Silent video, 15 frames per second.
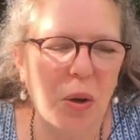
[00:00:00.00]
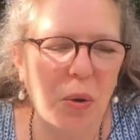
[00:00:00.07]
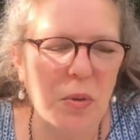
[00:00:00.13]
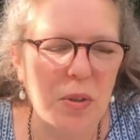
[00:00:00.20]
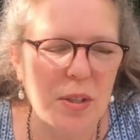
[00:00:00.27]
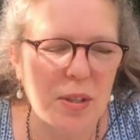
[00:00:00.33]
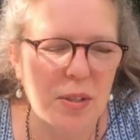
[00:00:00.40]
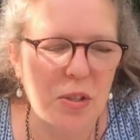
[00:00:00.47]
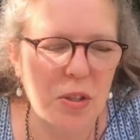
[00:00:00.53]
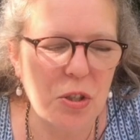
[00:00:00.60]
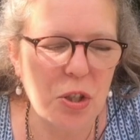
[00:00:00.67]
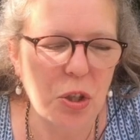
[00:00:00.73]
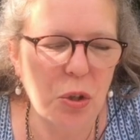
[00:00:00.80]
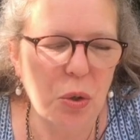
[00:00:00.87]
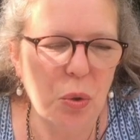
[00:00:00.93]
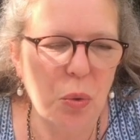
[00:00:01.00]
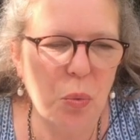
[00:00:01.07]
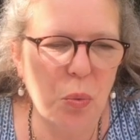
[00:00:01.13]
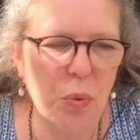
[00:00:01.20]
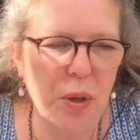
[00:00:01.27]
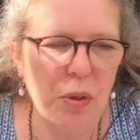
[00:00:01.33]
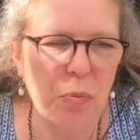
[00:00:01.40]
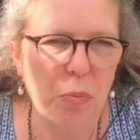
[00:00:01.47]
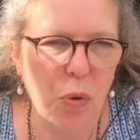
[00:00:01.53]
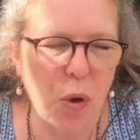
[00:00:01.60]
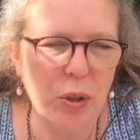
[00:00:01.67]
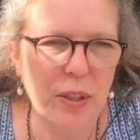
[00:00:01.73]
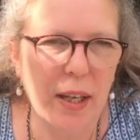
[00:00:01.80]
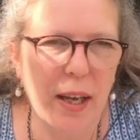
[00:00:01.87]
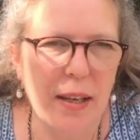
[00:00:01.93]
this is to do with
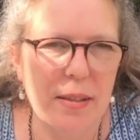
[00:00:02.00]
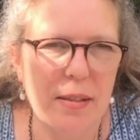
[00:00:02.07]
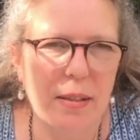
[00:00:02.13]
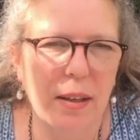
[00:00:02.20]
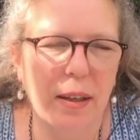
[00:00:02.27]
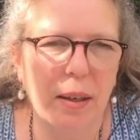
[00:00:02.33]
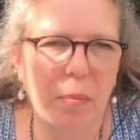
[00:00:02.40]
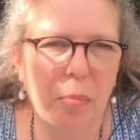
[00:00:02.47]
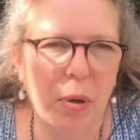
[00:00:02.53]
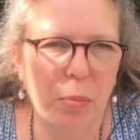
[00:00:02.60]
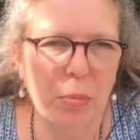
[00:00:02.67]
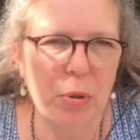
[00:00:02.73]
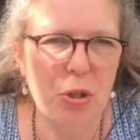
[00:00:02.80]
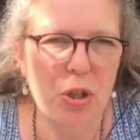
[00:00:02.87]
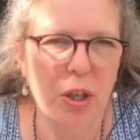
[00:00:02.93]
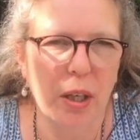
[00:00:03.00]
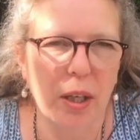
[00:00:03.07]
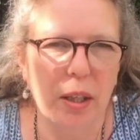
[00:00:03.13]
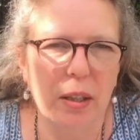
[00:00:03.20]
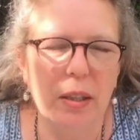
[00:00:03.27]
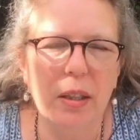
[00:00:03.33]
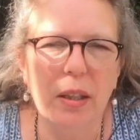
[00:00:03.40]
broadcasting, publishing,